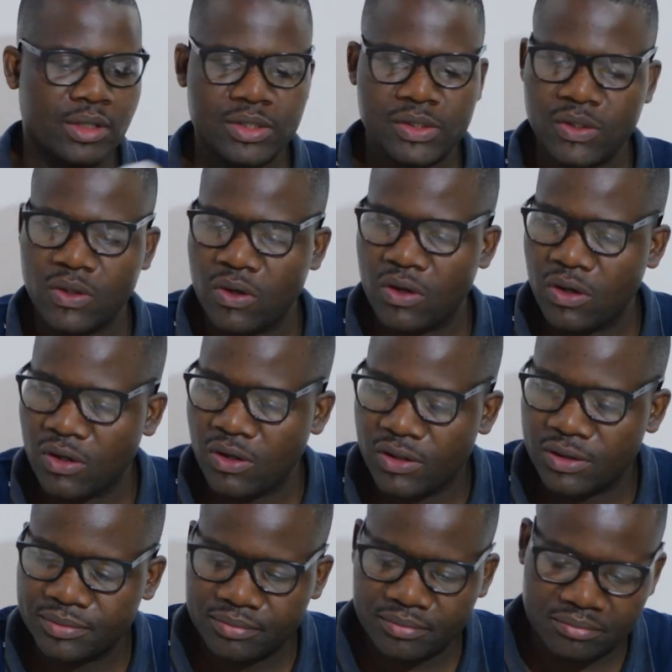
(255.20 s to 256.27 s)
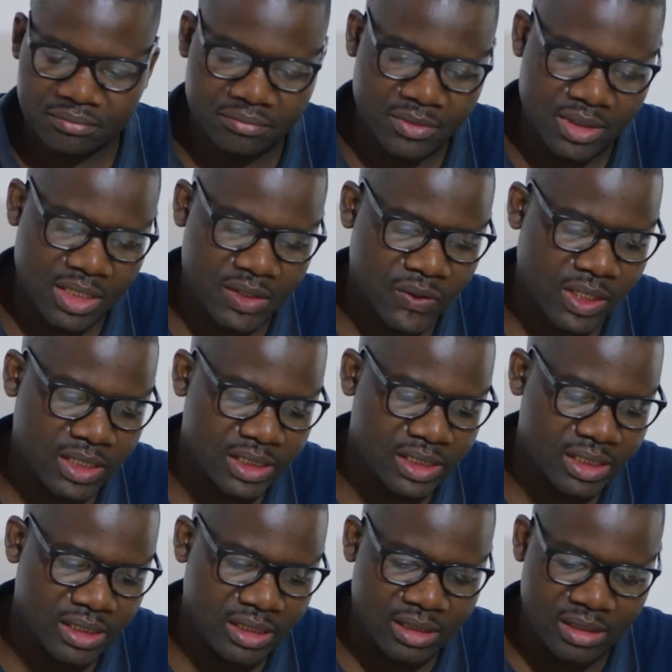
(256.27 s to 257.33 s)
So as you can
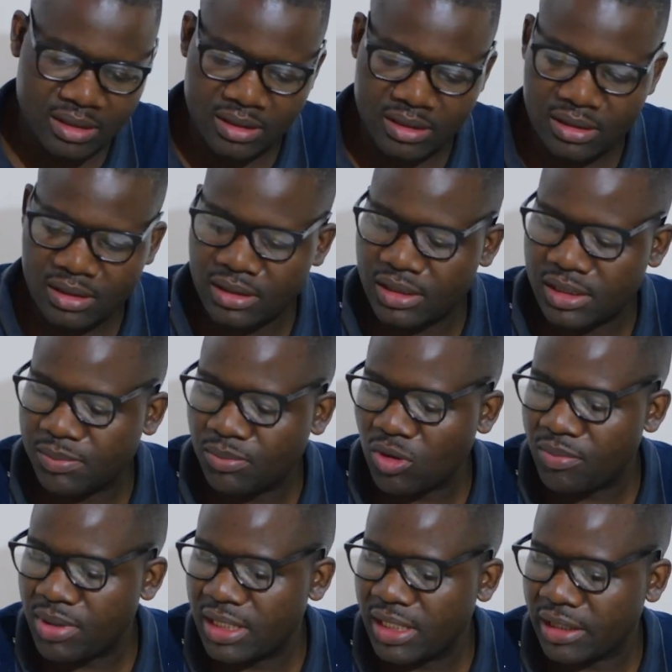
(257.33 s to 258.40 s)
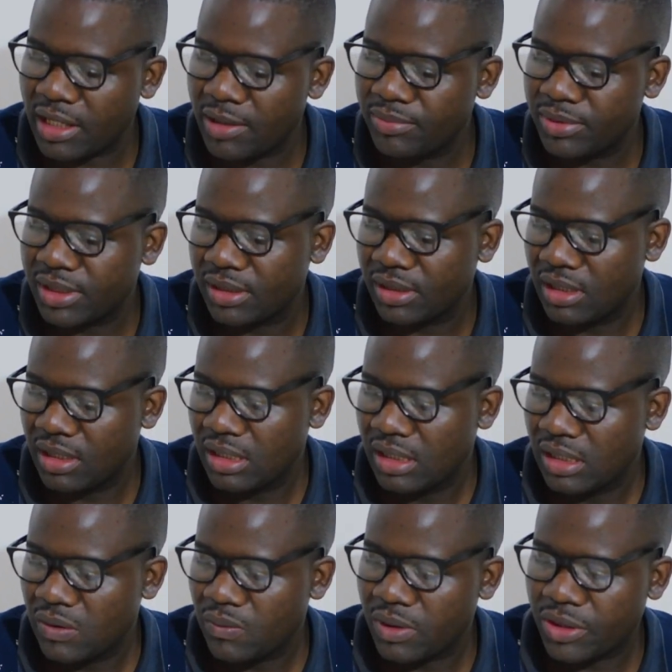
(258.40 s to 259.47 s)
see, it is properly wrapped
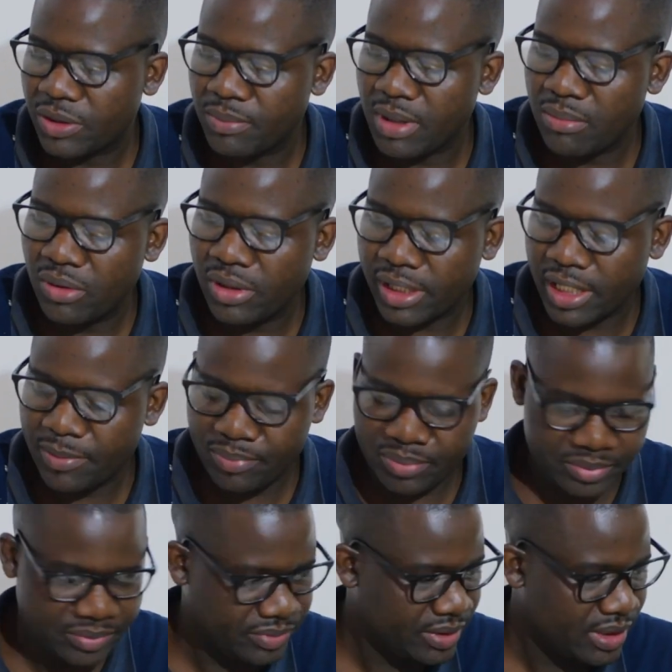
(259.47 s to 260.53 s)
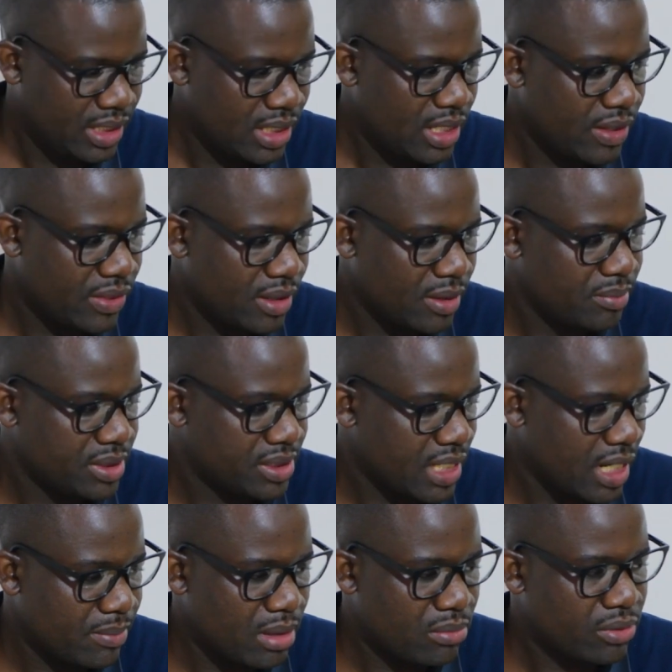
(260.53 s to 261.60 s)
with bubble wrap, and then
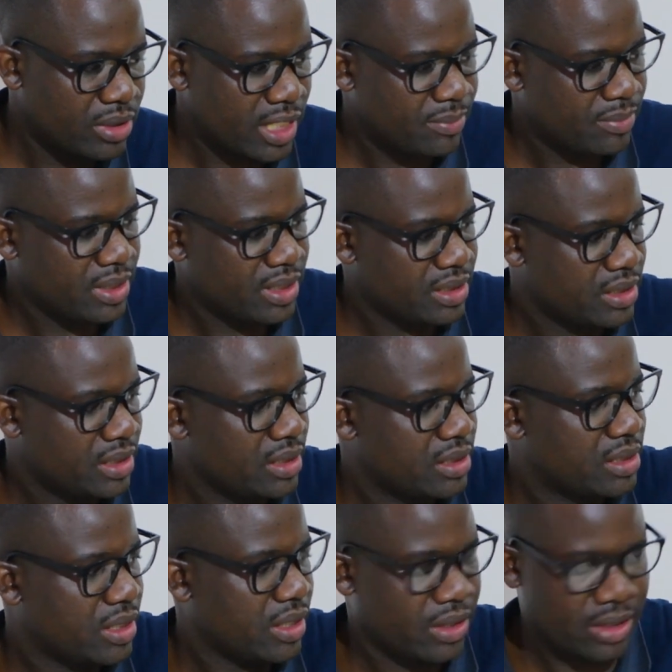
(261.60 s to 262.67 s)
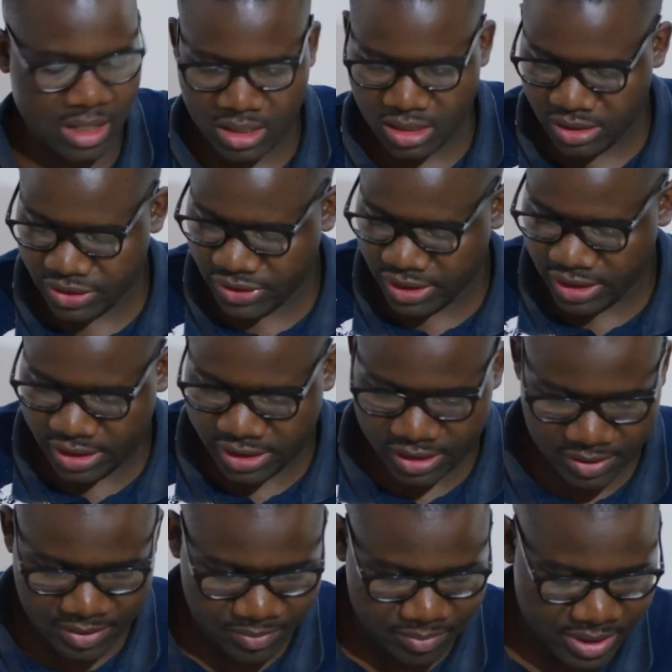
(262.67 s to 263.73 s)
beside bubble wrap there is this thick
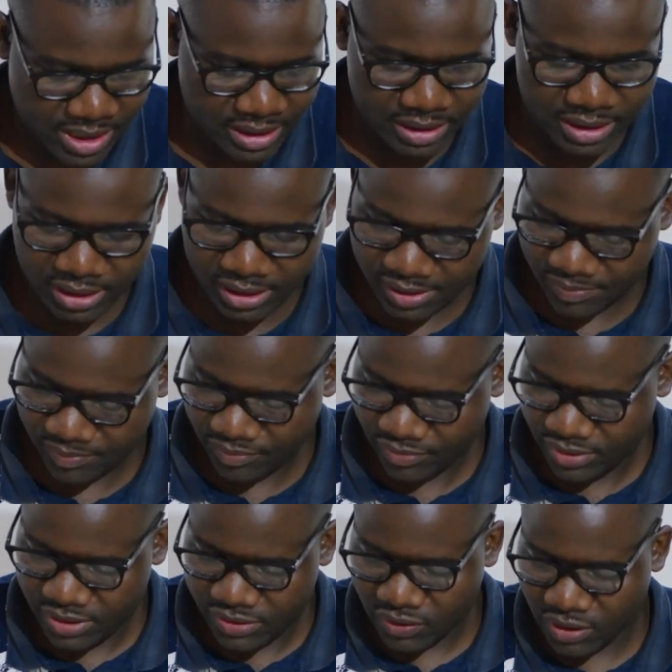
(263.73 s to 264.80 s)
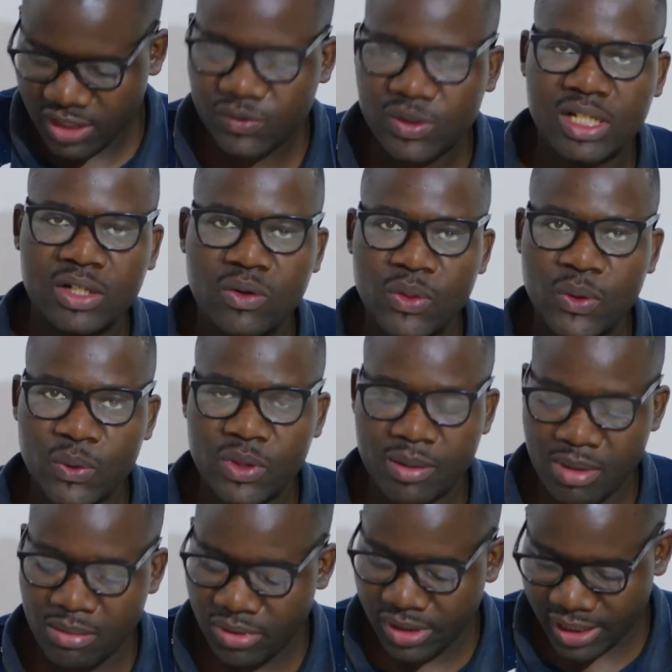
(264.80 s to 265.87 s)
plastic. So let's quickly go through the
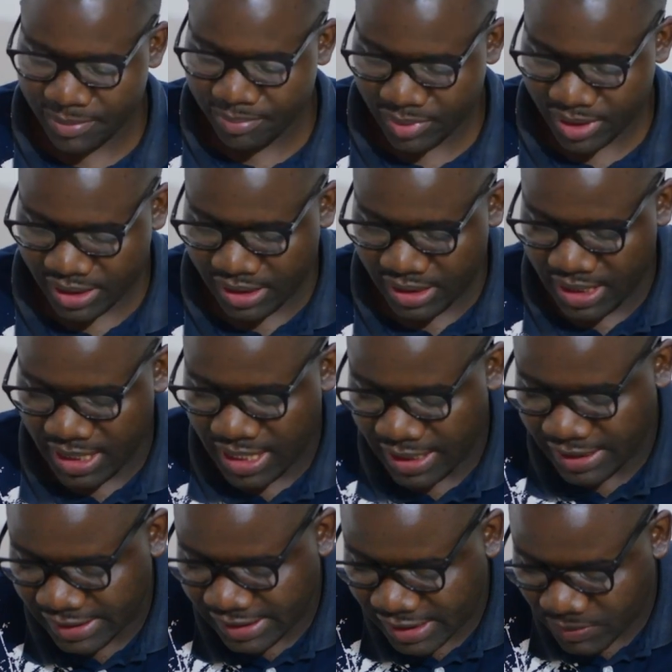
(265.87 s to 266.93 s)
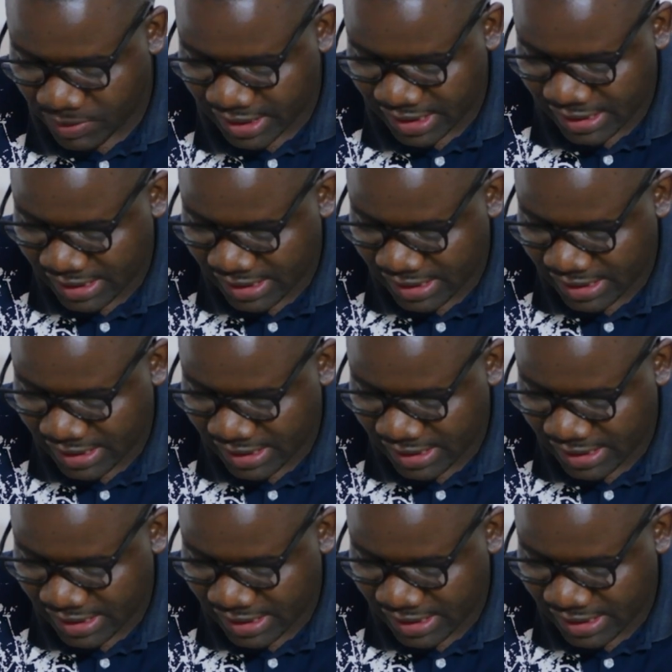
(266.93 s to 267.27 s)
bubble wrap and see what's